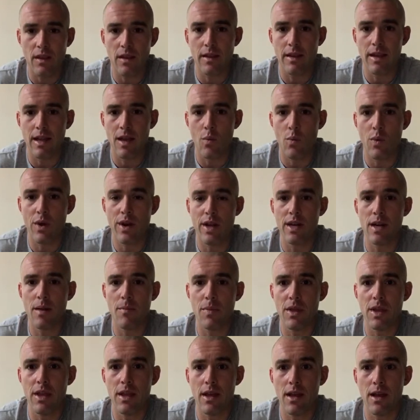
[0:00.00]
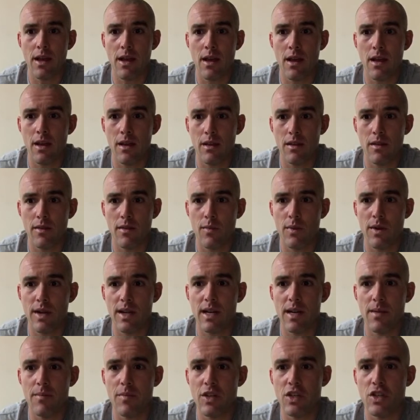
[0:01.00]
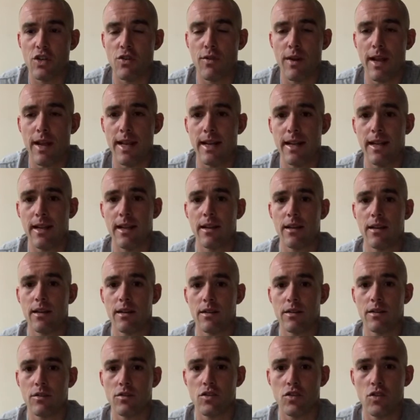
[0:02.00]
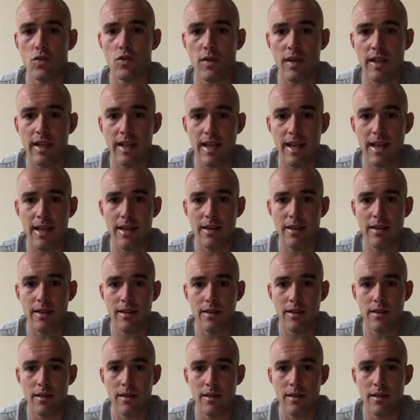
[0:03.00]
yeah, we're gonna be uh, we're gonna be training soon again.